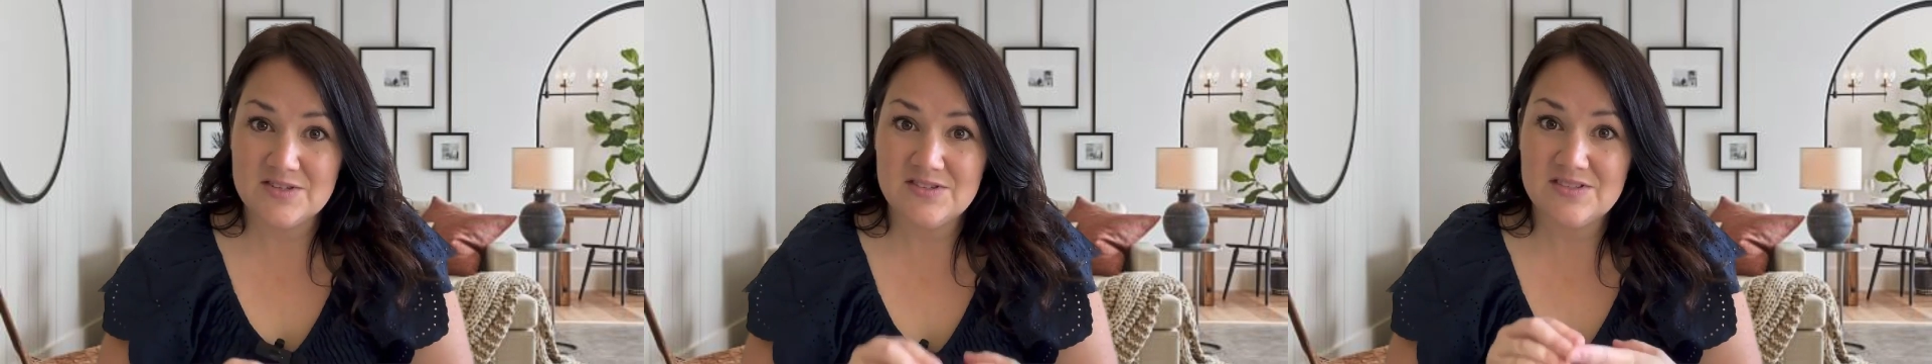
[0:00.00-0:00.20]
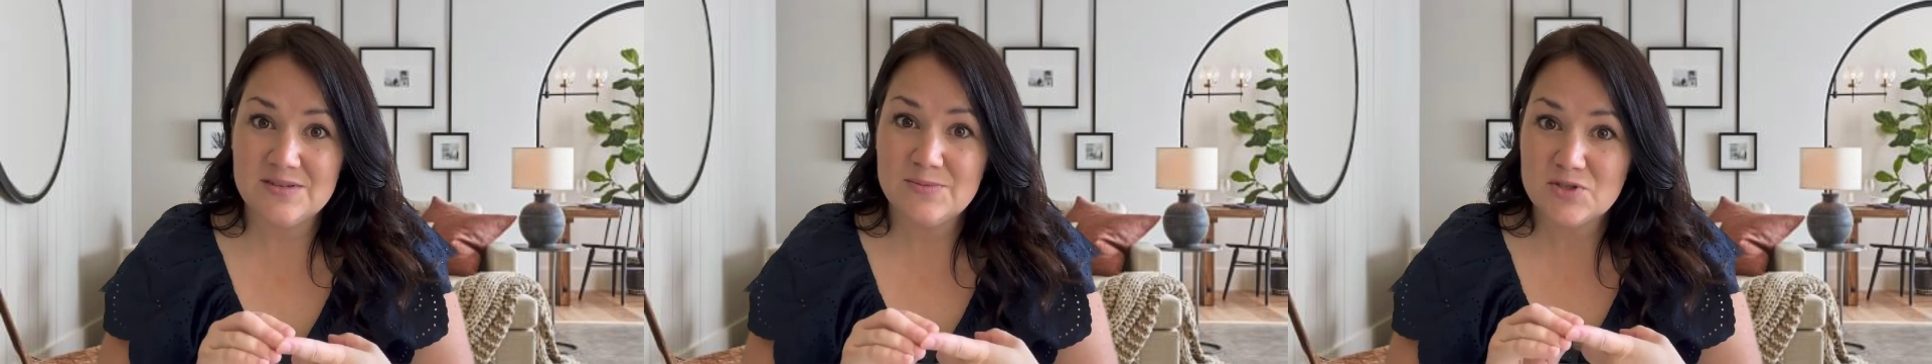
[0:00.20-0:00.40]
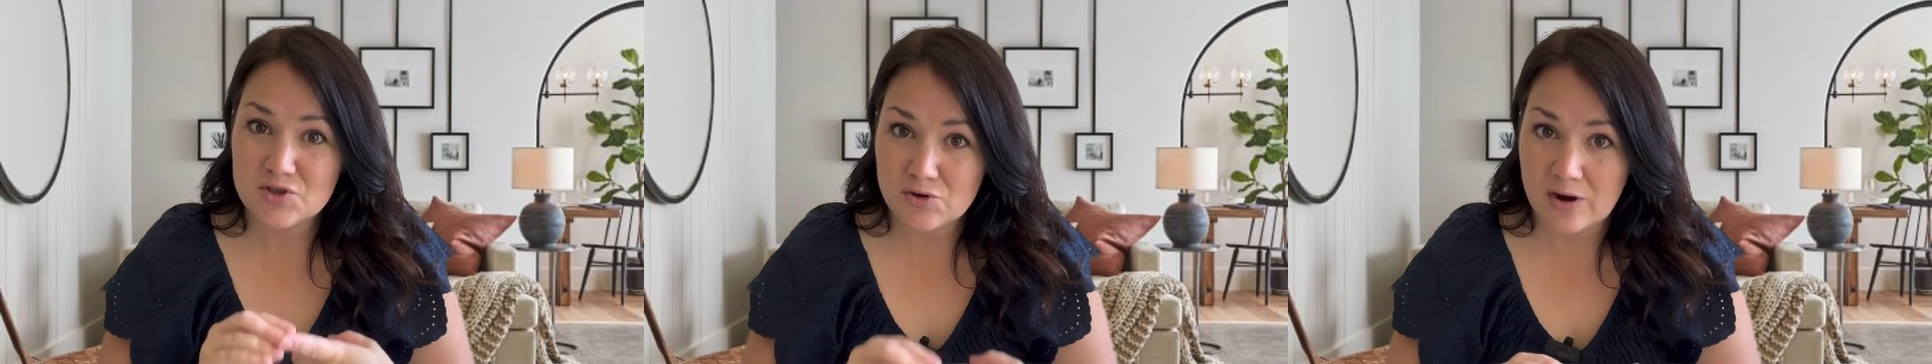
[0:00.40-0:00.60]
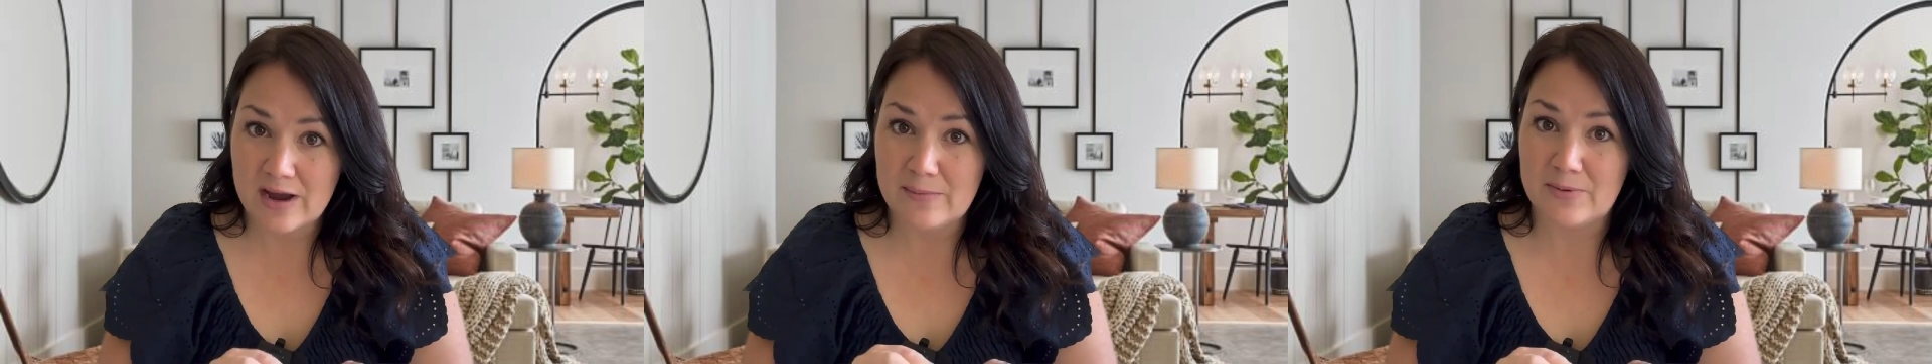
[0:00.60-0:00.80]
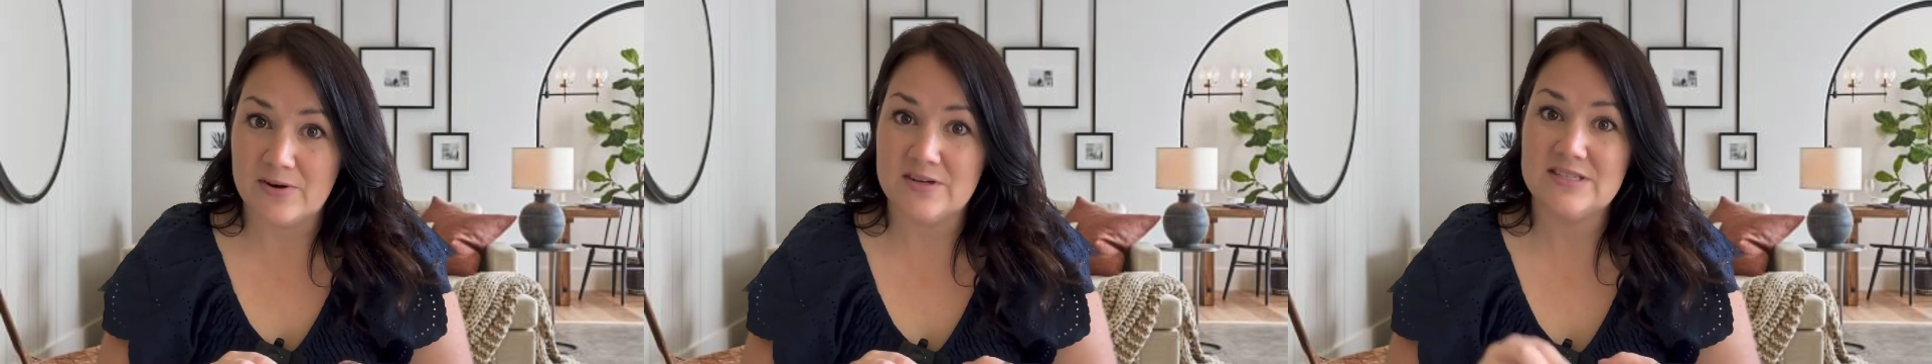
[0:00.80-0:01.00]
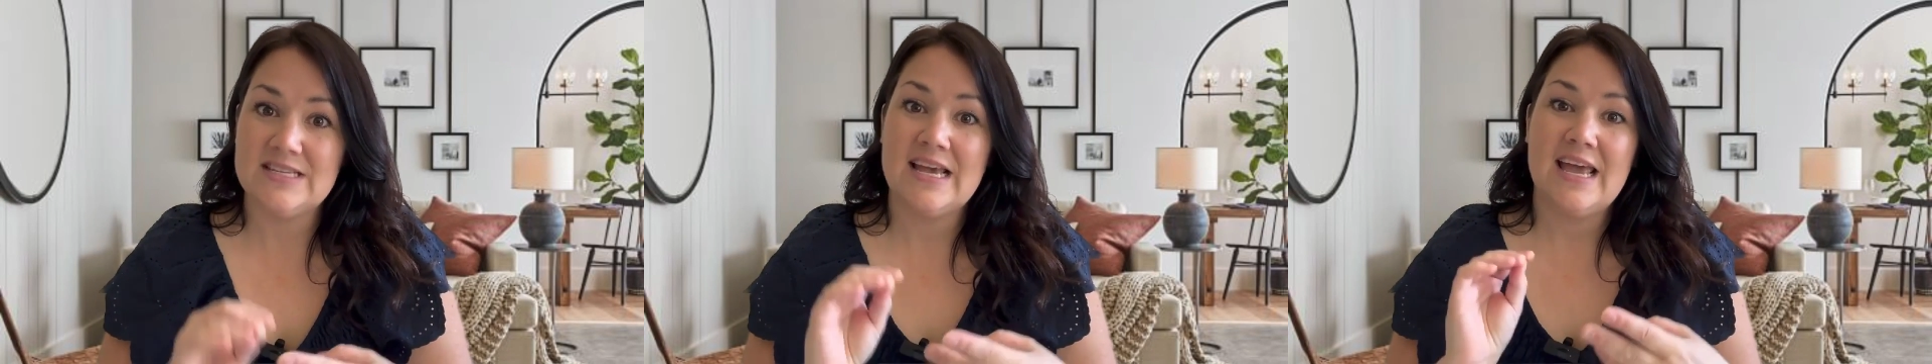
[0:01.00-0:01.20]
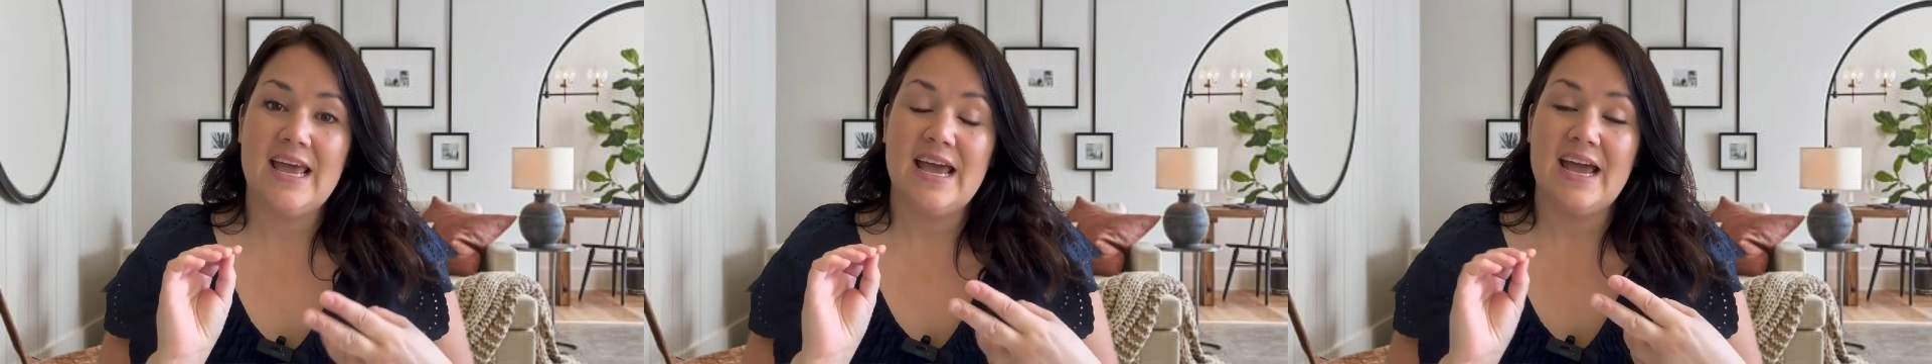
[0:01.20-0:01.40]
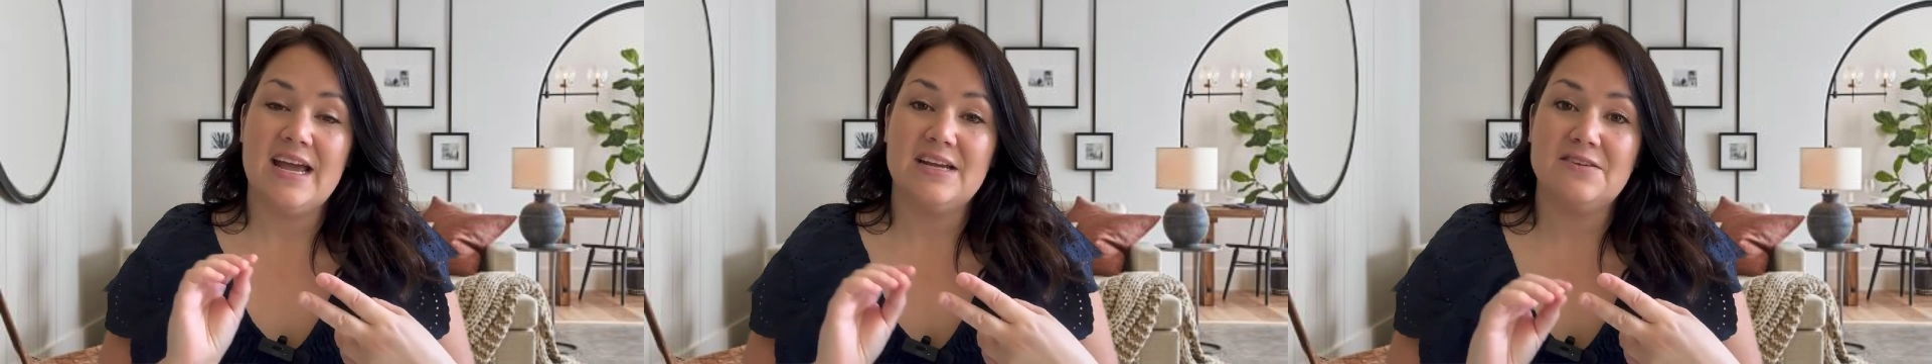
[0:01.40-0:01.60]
subscribers and